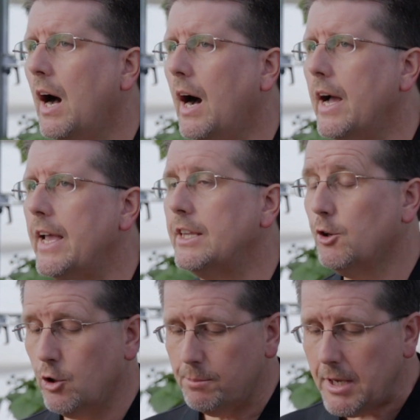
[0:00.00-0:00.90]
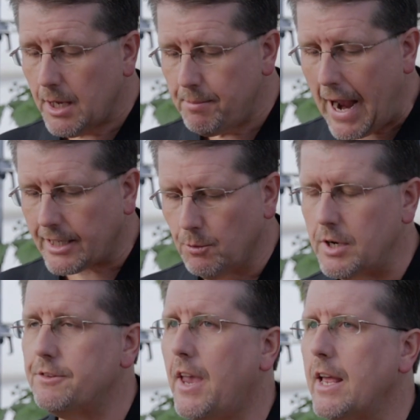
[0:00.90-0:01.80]
It could be compacted
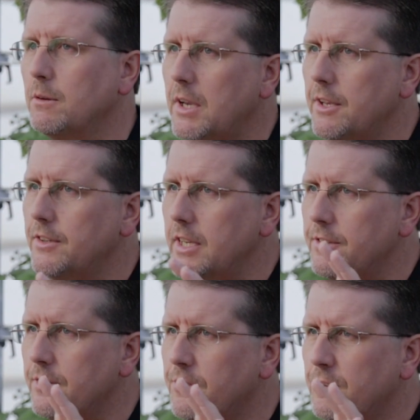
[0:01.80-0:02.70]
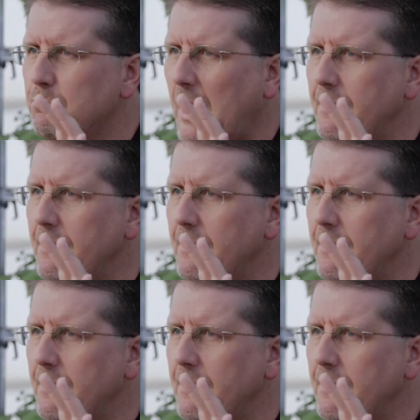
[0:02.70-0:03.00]
when it's handled because it is